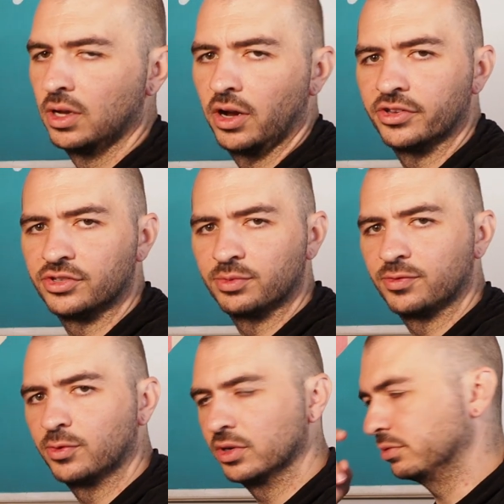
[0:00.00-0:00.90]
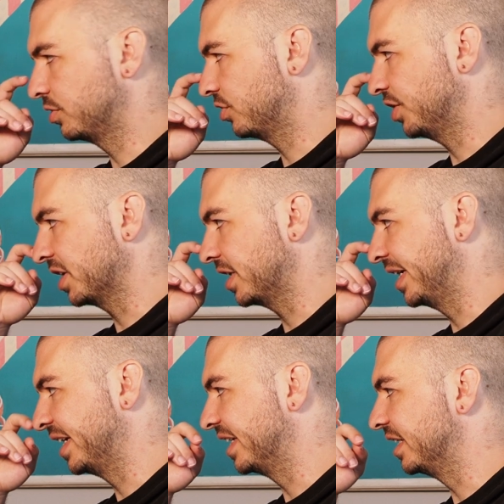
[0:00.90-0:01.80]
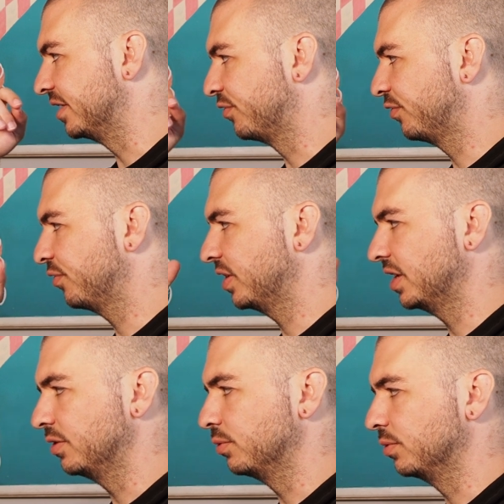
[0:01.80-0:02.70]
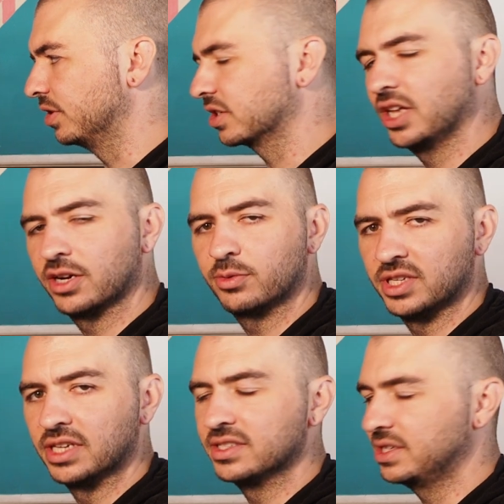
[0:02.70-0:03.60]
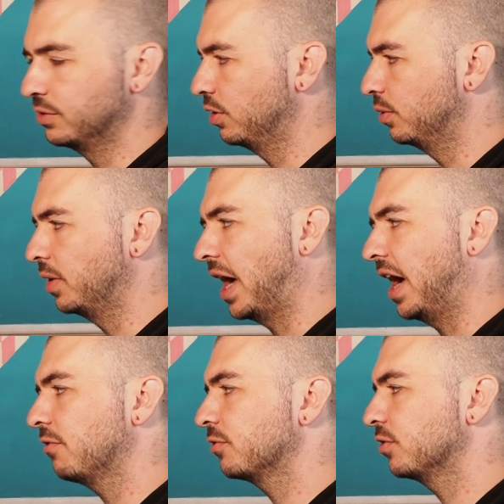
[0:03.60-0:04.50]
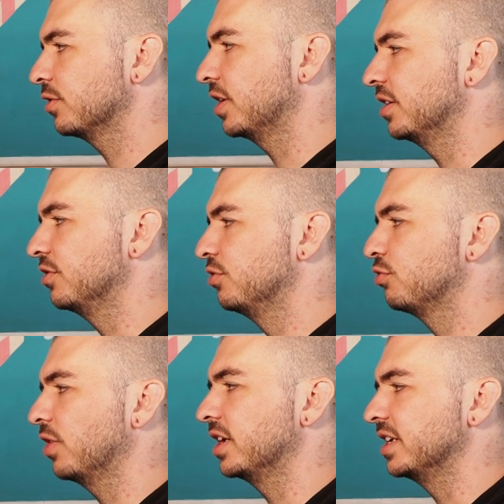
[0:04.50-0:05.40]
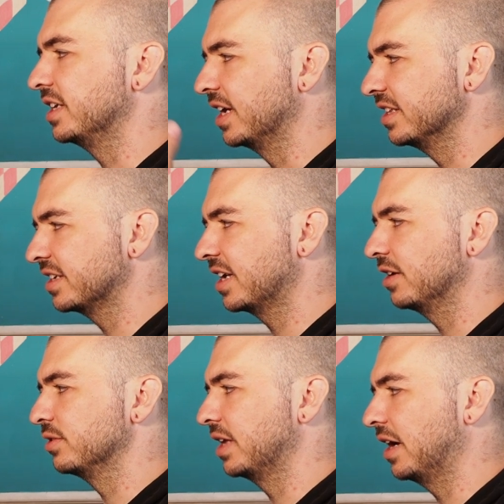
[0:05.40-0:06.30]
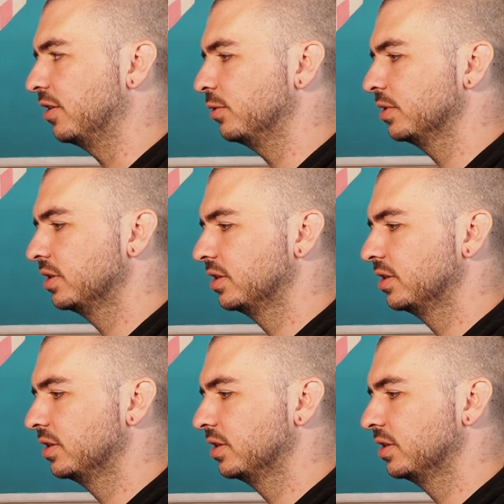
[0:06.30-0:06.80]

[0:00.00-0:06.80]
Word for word: All right, so before I was checking if it, the clock was at zero after I had tried again to count down.